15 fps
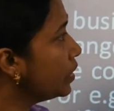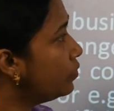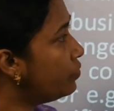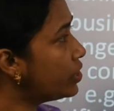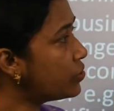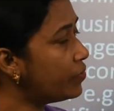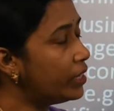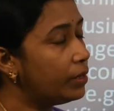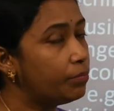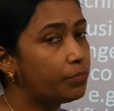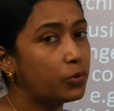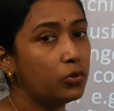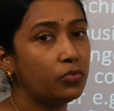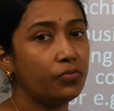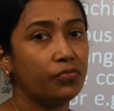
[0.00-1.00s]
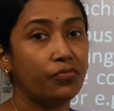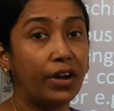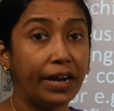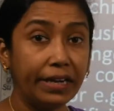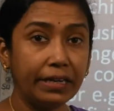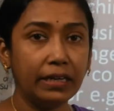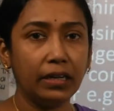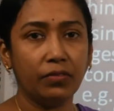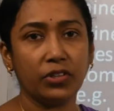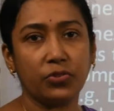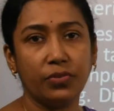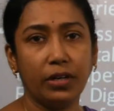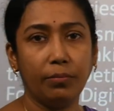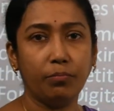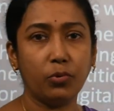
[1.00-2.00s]
which will improve, finally
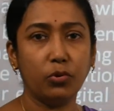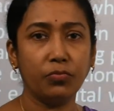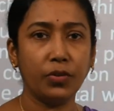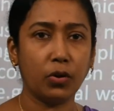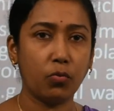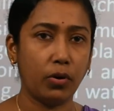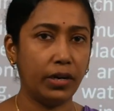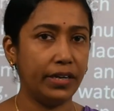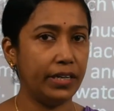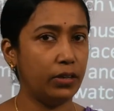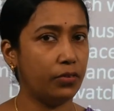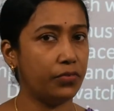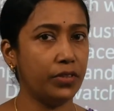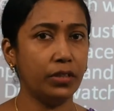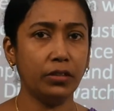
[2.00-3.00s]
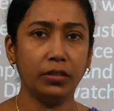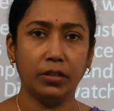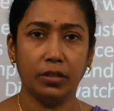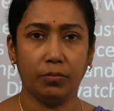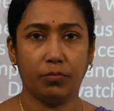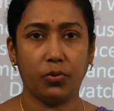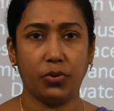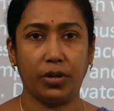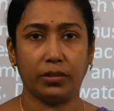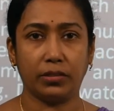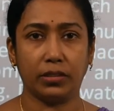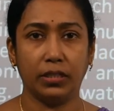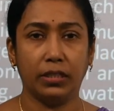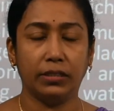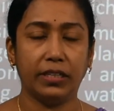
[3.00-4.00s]
which will improve the quality of the products.